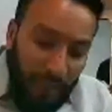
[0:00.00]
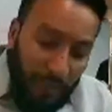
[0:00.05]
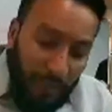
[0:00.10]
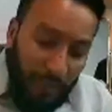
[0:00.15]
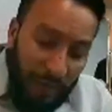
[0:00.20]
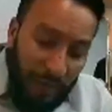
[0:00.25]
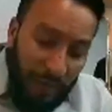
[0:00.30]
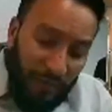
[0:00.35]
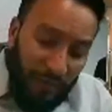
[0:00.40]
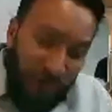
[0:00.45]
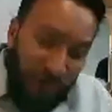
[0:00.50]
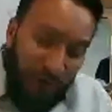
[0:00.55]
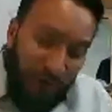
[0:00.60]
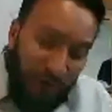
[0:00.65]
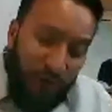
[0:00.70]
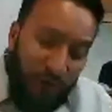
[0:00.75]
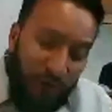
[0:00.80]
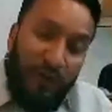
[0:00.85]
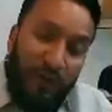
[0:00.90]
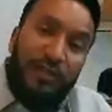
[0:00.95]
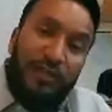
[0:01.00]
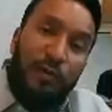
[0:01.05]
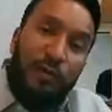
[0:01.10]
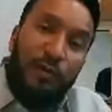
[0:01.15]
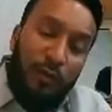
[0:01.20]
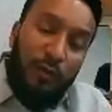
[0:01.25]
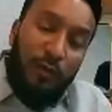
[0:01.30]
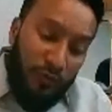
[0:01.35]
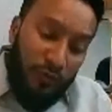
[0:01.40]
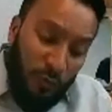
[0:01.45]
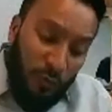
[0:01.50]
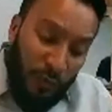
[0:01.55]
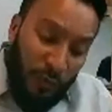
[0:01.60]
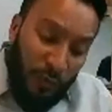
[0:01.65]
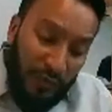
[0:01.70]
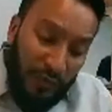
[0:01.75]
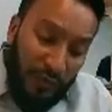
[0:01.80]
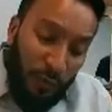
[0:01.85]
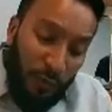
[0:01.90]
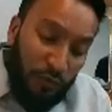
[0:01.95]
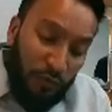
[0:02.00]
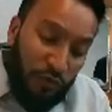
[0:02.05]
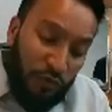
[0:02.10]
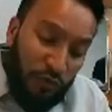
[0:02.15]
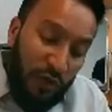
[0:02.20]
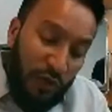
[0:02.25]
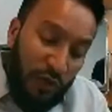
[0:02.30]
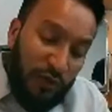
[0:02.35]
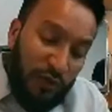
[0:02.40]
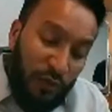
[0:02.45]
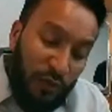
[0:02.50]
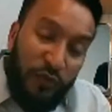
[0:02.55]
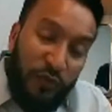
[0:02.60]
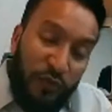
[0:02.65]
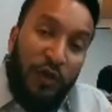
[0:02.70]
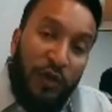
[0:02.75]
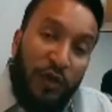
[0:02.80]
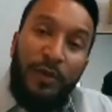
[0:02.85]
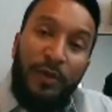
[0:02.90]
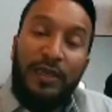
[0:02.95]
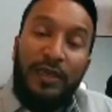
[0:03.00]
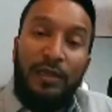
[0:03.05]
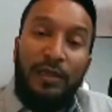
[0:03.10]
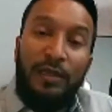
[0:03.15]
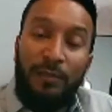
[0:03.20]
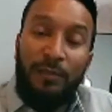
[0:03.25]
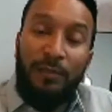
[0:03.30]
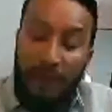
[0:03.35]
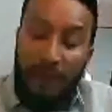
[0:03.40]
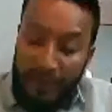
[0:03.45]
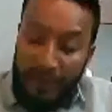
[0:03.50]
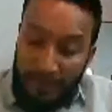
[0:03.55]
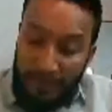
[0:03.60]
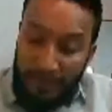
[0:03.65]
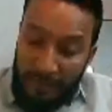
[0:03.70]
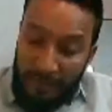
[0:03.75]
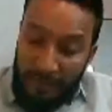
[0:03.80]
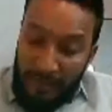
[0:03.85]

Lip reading: They might even have an arrangement with you where they won't charge you if you don't make any money.